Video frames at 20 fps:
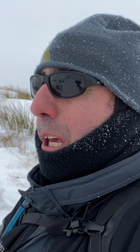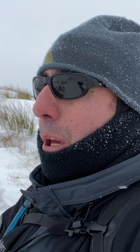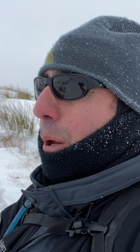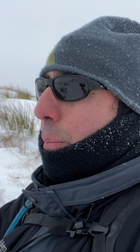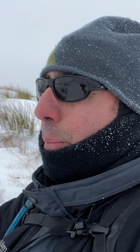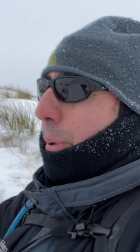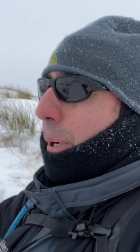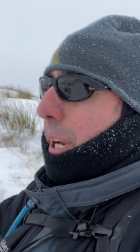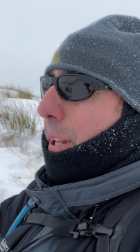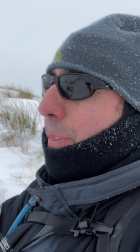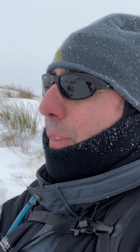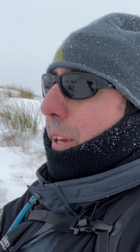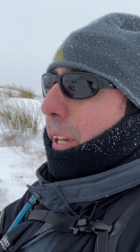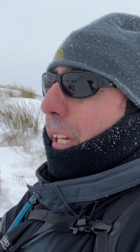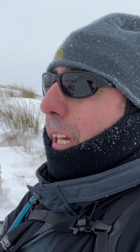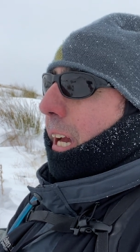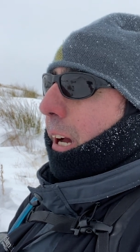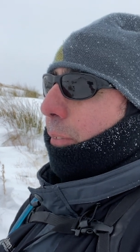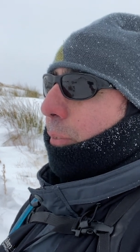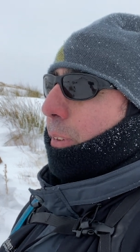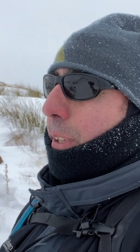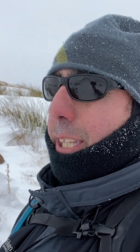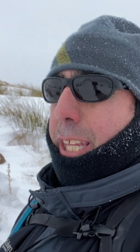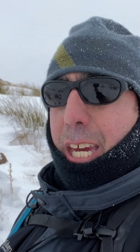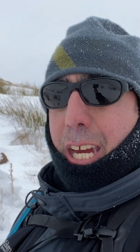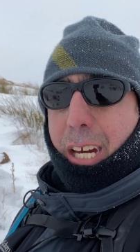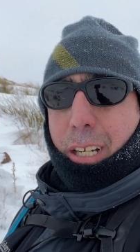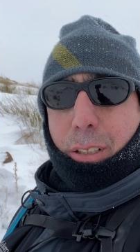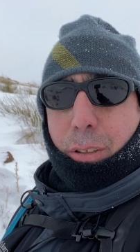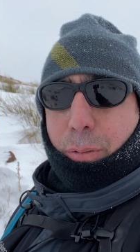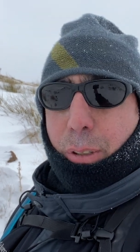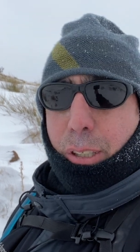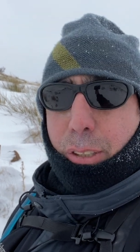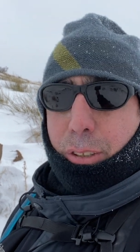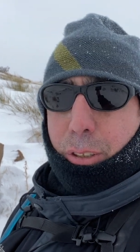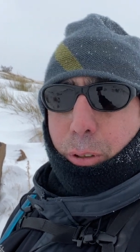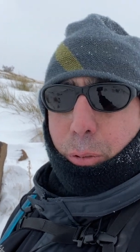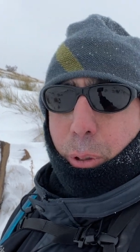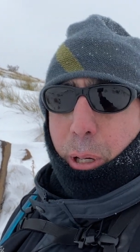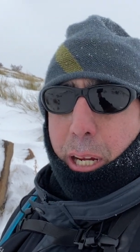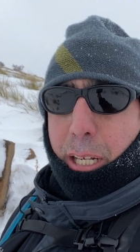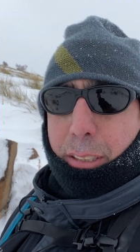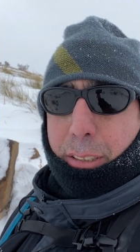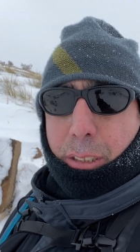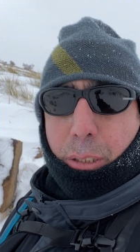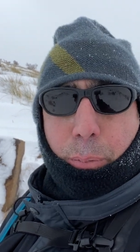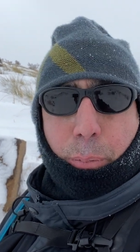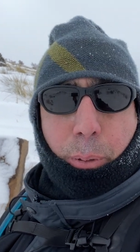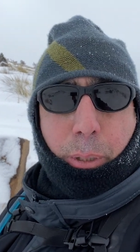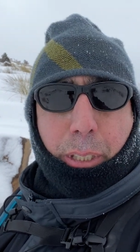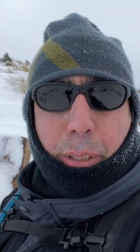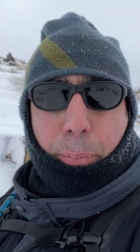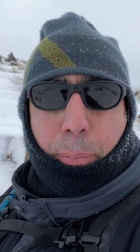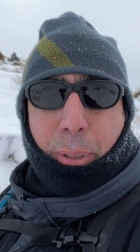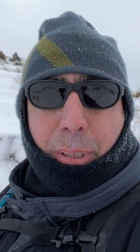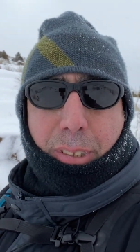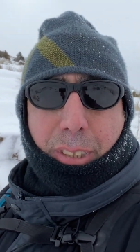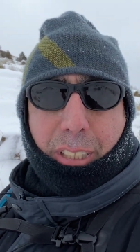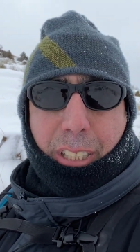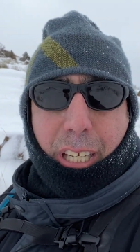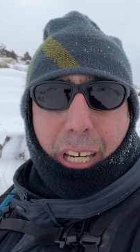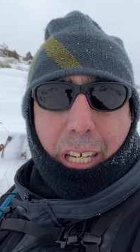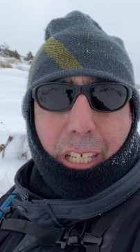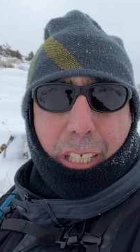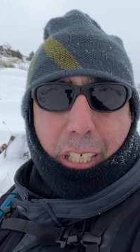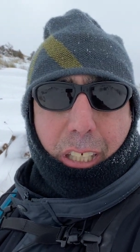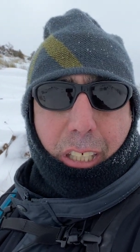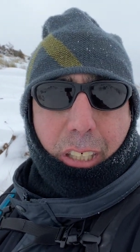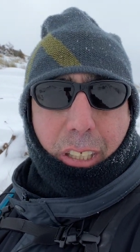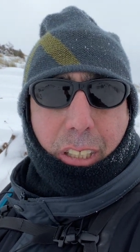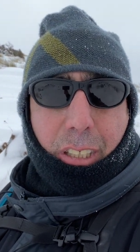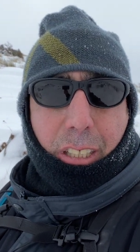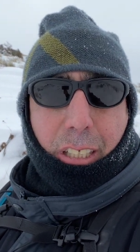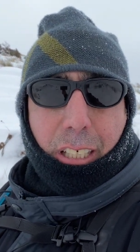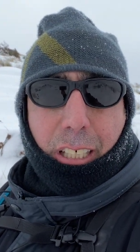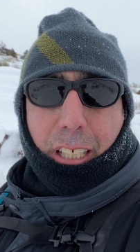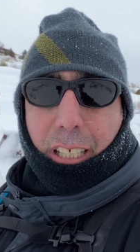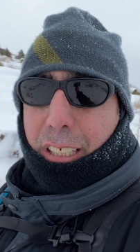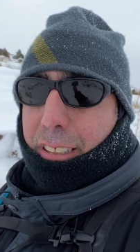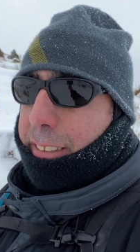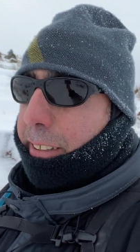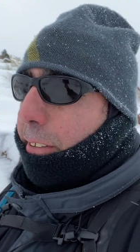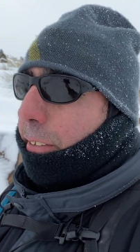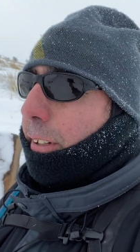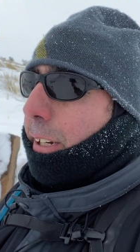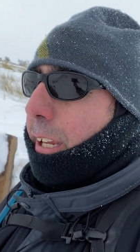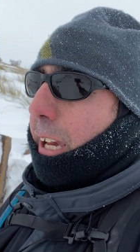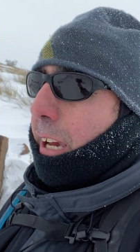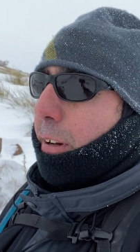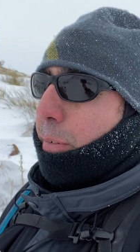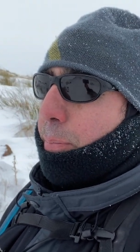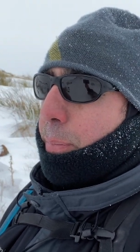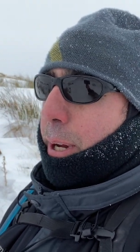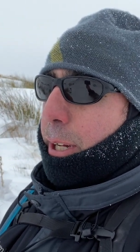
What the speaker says: But I think after that, the rest of the way is gonna be a piece of cake, because I already have my